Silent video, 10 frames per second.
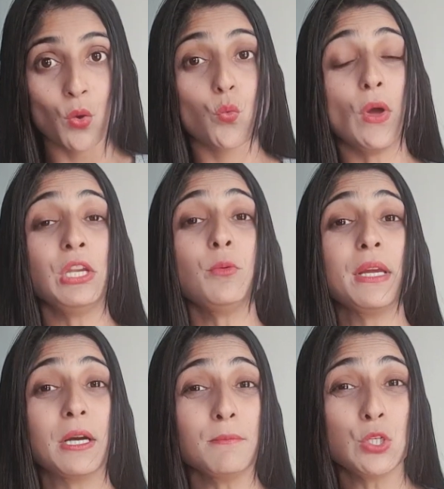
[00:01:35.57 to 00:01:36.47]
When you
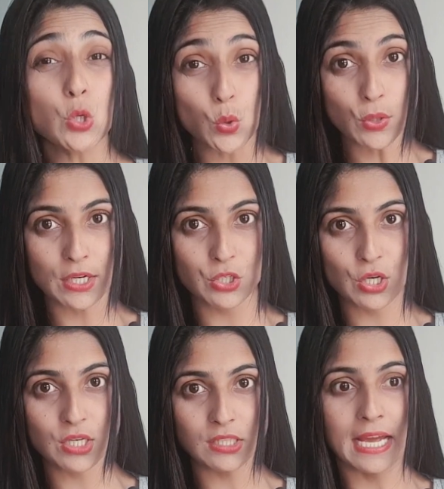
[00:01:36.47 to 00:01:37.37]
become too
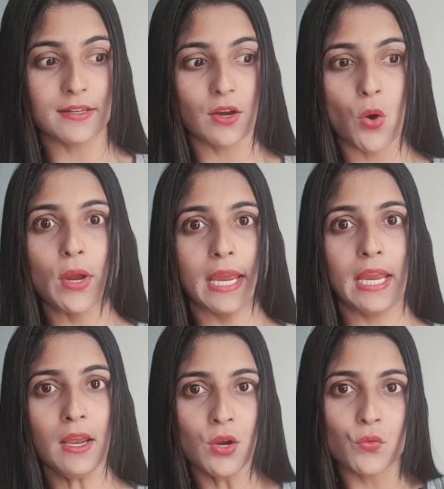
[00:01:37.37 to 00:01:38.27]
rigid that, okay,
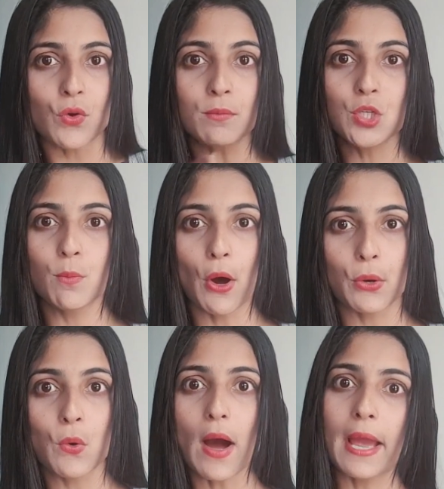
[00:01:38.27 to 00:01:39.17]
from
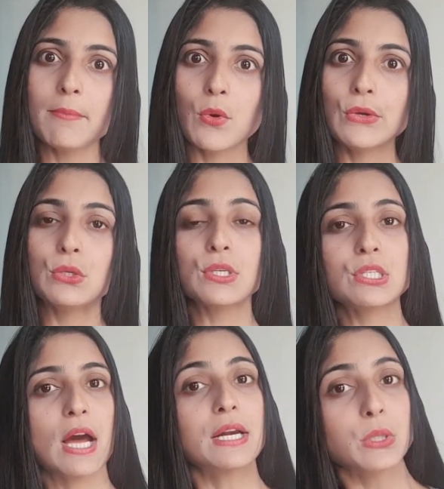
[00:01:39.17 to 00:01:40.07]
tomorrow I am going to
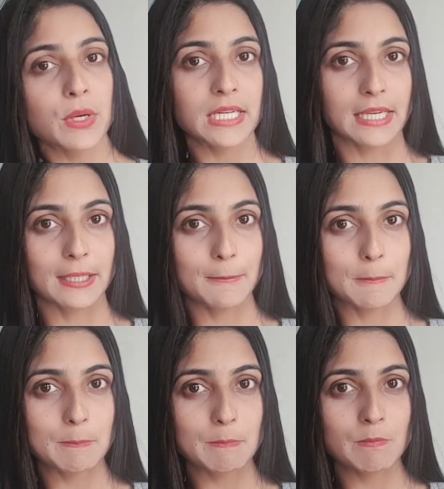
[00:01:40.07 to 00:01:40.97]
start reading.
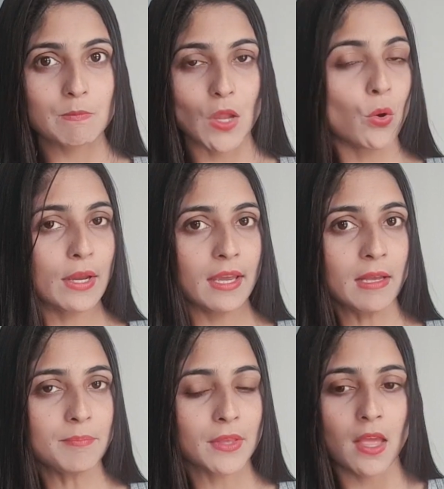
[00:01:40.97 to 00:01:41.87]
Okay,
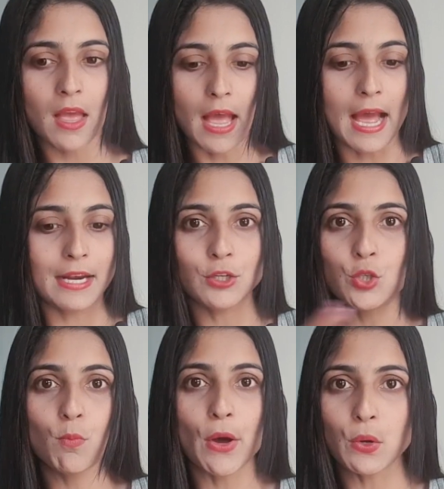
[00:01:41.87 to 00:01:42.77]
and
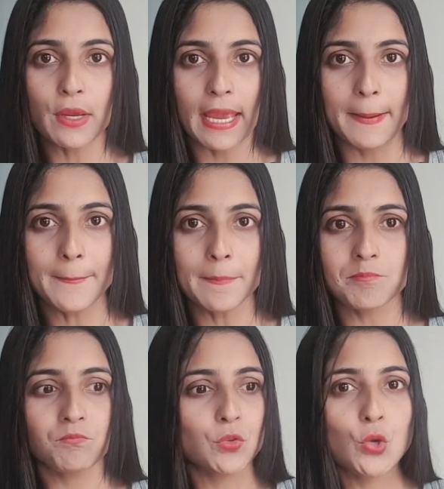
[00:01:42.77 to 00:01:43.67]
tomorrow came,
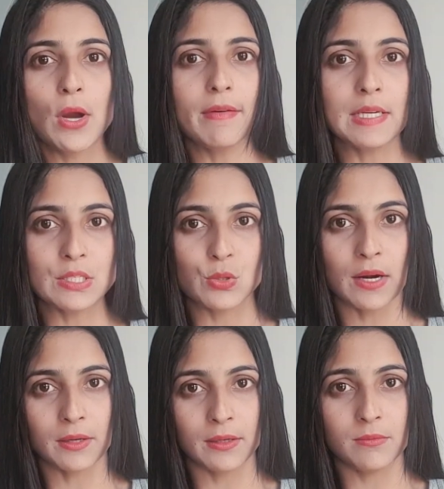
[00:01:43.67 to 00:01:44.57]
you haven't
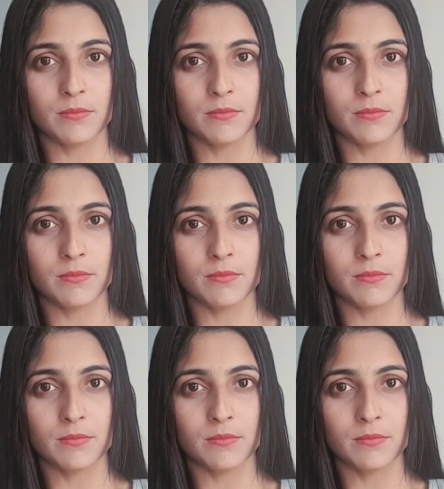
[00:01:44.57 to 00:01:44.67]
started.